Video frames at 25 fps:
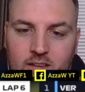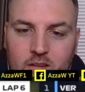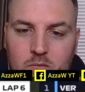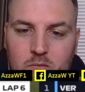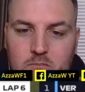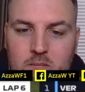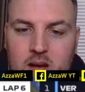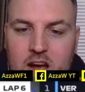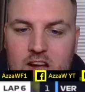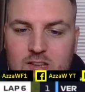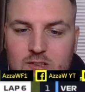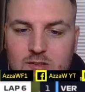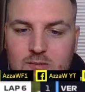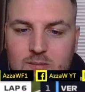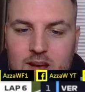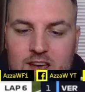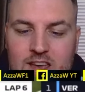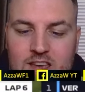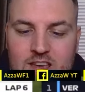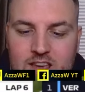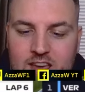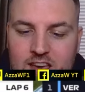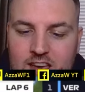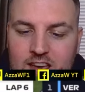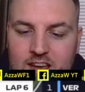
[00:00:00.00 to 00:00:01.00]

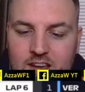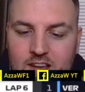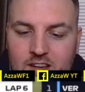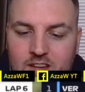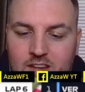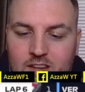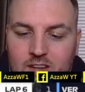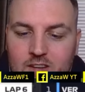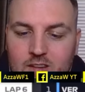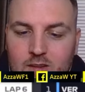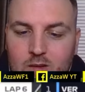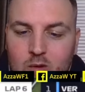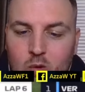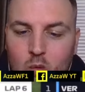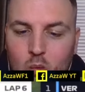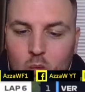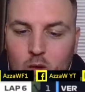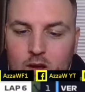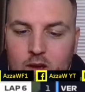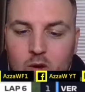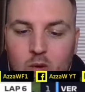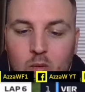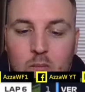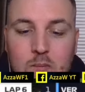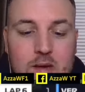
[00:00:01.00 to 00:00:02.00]
Matchmaking
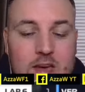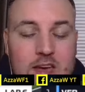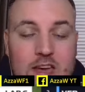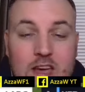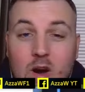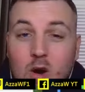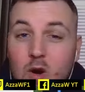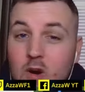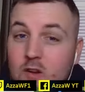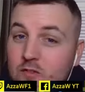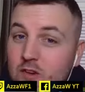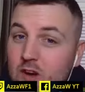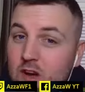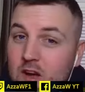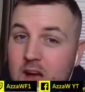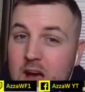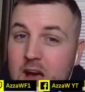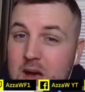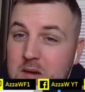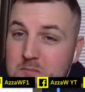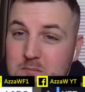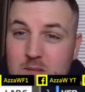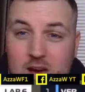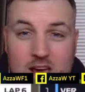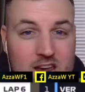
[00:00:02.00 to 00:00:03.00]
will be either
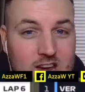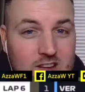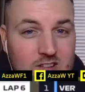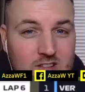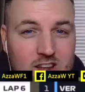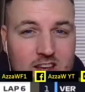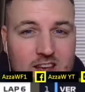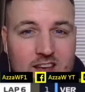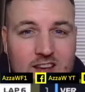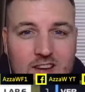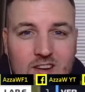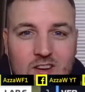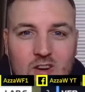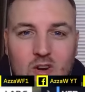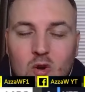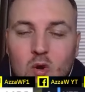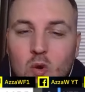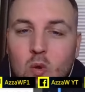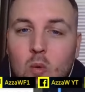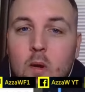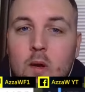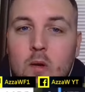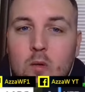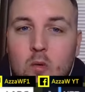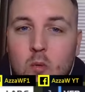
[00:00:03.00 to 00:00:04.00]
amazing
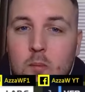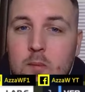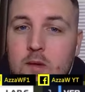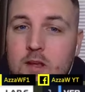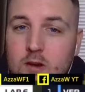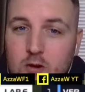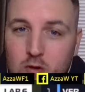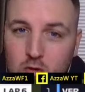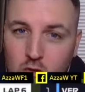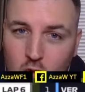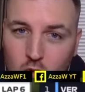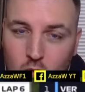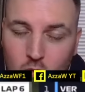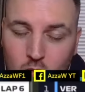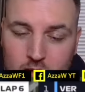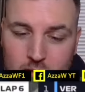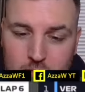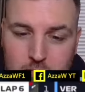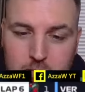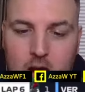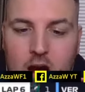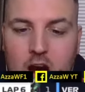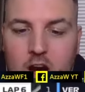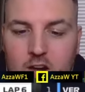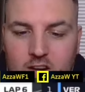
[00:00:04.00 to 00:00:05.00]
or it will be cruel
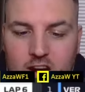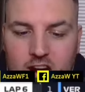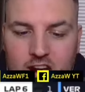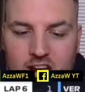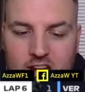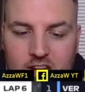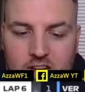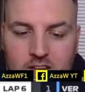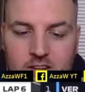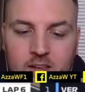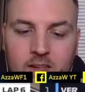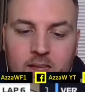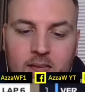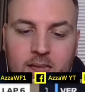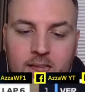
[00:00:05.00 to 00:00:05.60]
in Bahrain,